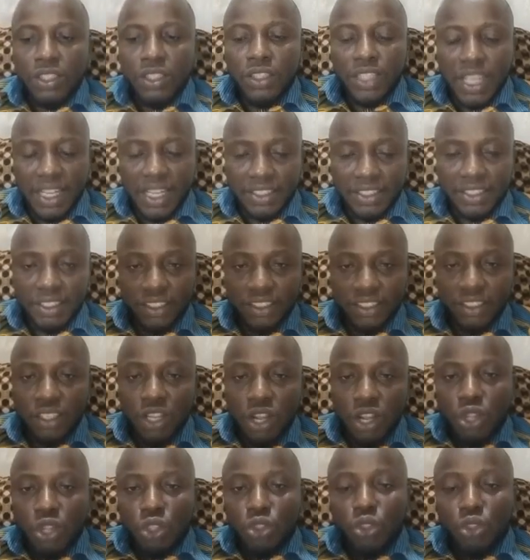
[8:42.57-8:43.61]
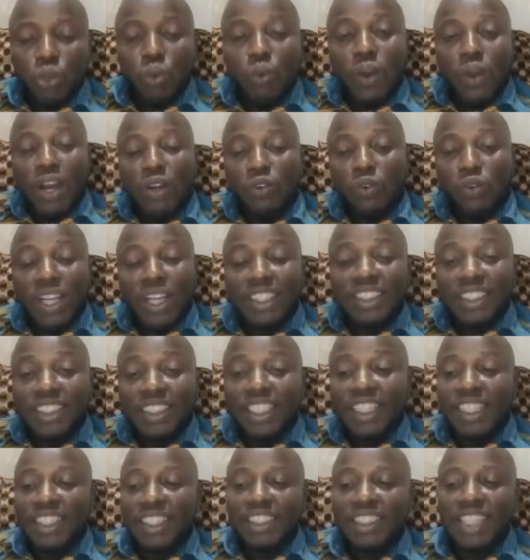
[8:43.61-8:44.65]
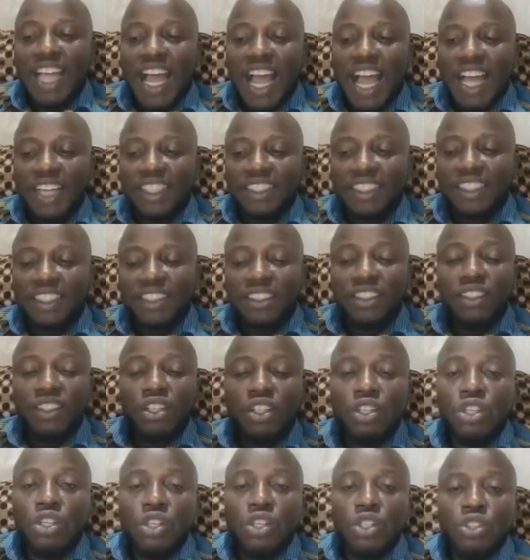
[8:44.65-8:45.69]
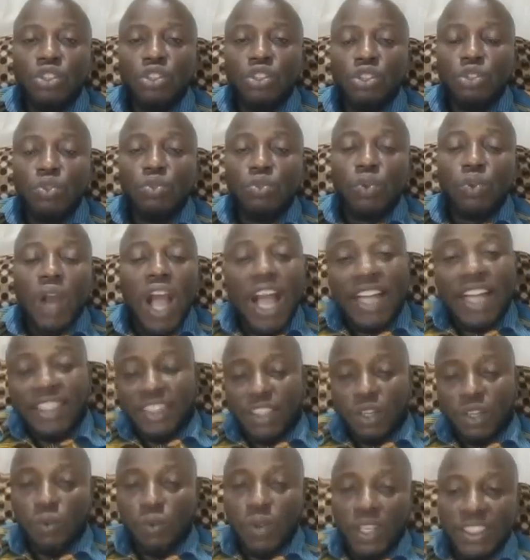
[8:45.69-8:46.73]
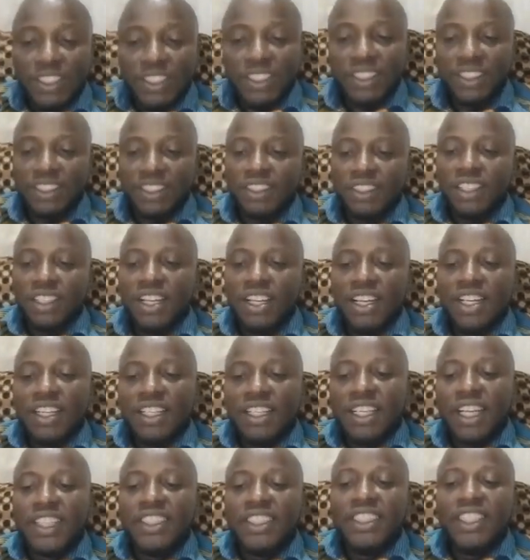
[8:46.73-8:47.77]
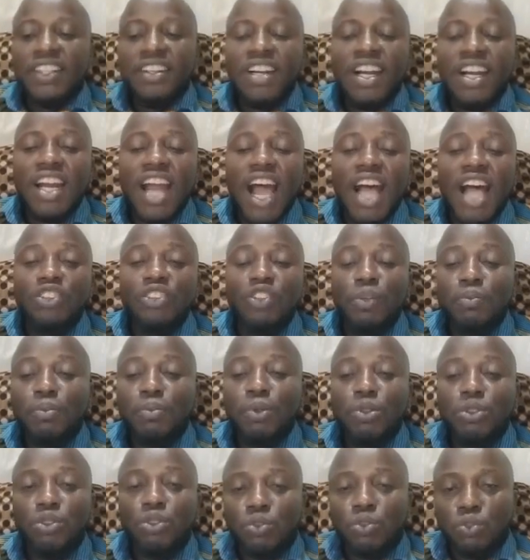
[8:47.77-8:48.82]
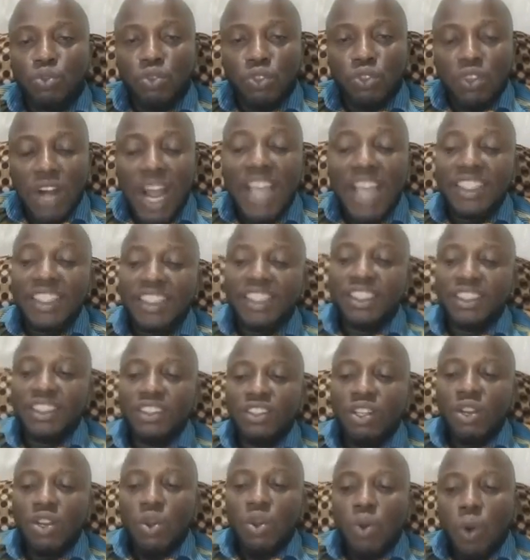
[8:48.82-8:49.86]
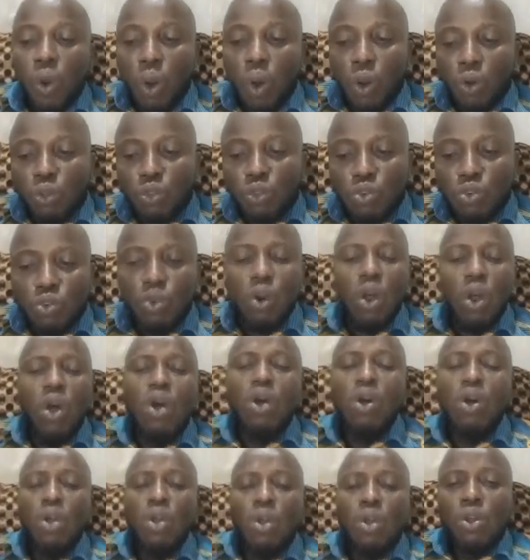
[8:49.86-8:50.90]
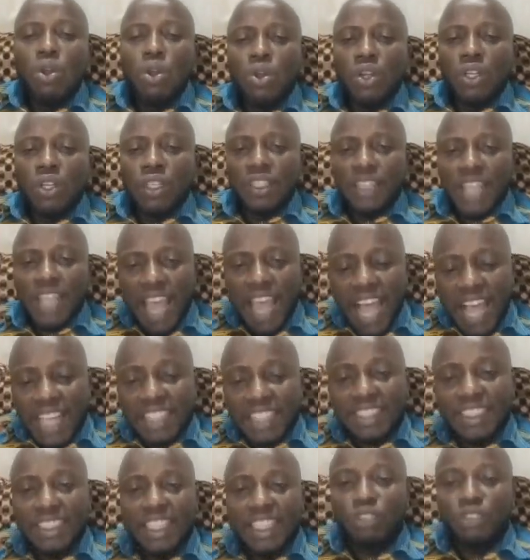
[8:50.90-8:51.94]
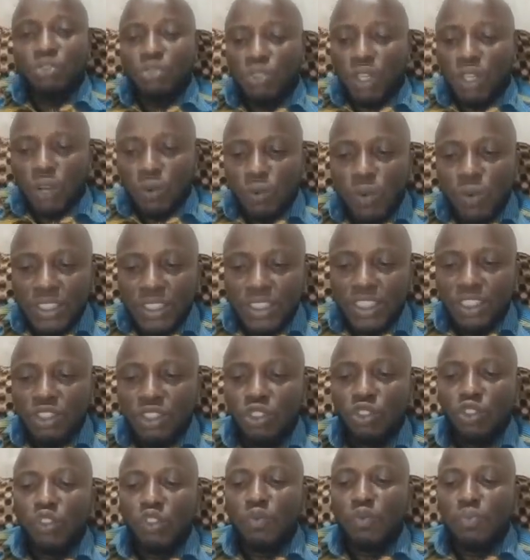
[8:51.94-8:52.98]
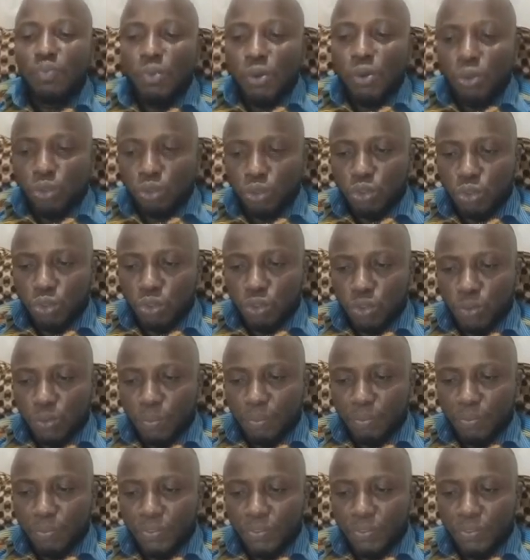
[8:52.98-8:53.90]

Yes. So when question is asked, you ask the question. The children are supposed to write or draw the answer to the question you pose.